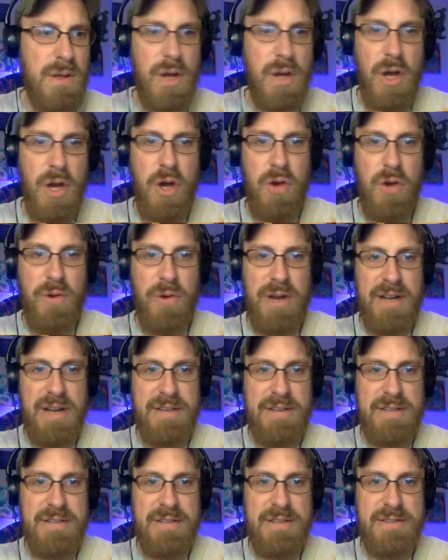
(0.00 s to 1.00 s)
All right,
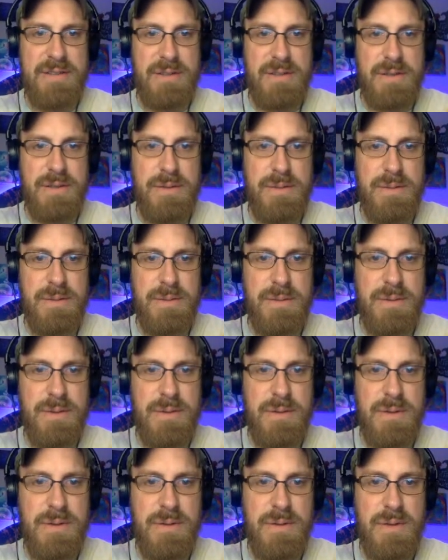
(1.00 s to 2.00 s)
is this...
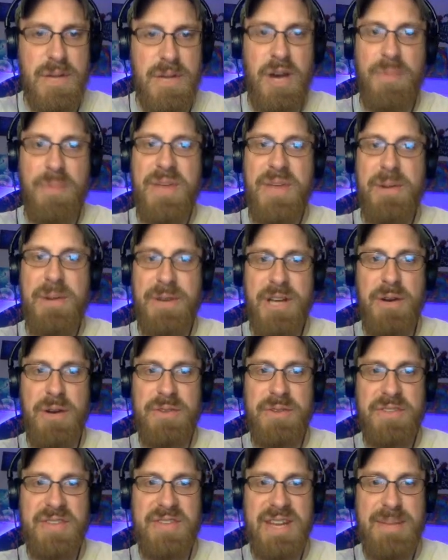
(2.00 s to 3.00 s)
Oh, there we go. Is
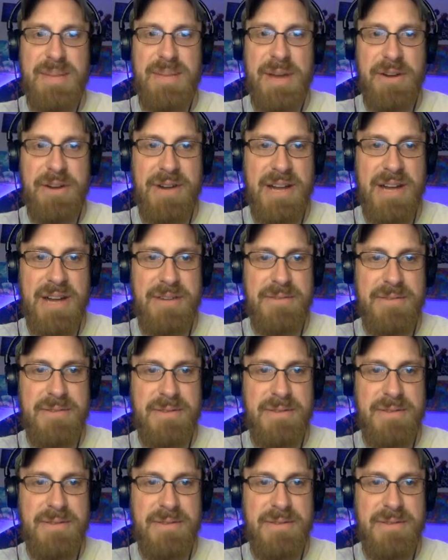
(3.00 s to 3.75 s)
this any better now?